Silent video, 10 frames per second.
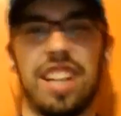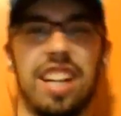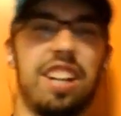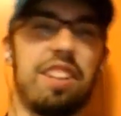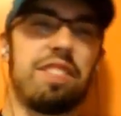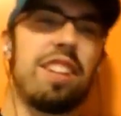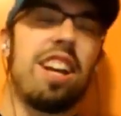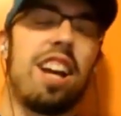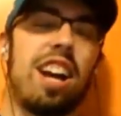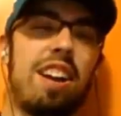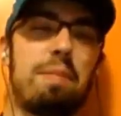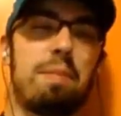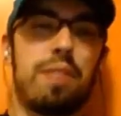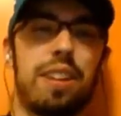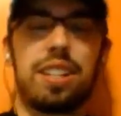Fair enough. All right,
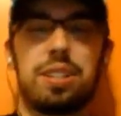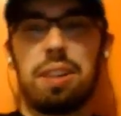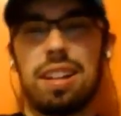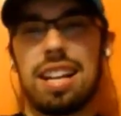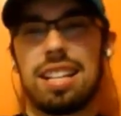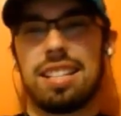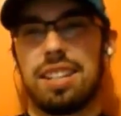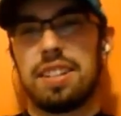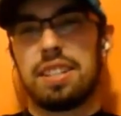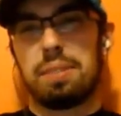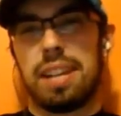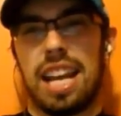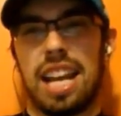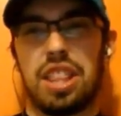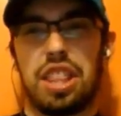moving on to our last series, we
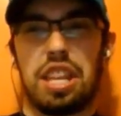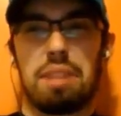had the